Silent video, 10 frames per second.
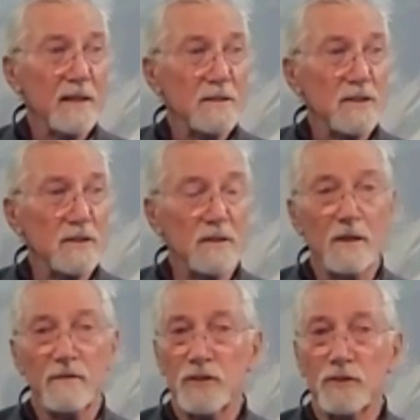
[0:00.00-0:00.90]
She'd
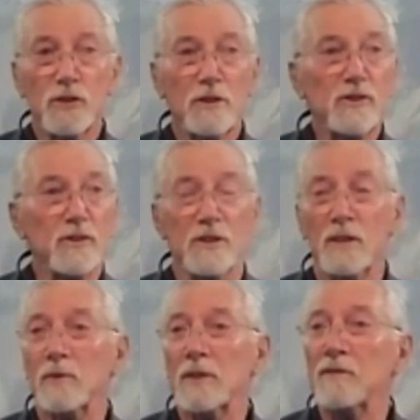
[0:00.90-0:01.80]
give it to churches
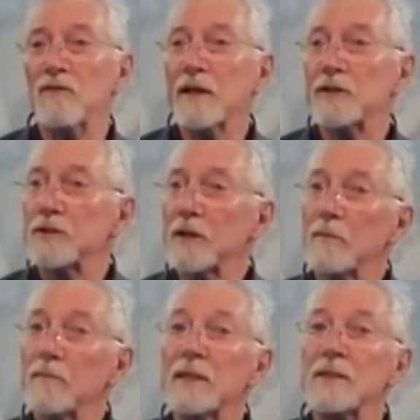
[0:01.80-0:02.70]
that would invite her to
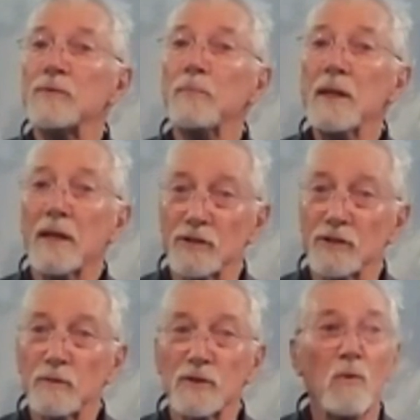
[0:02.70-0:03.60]
come in and speak as
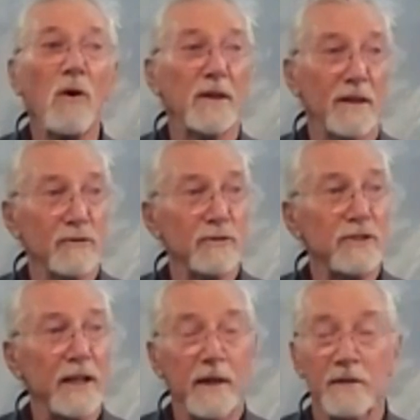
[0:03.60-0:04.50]
she was walking through
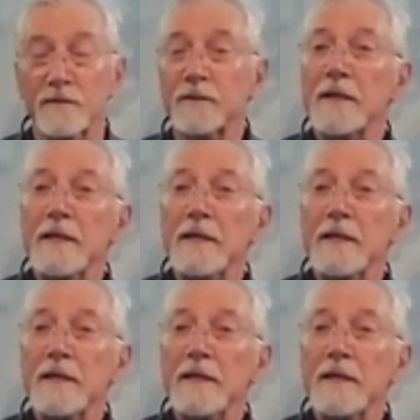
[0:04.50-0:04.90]
town.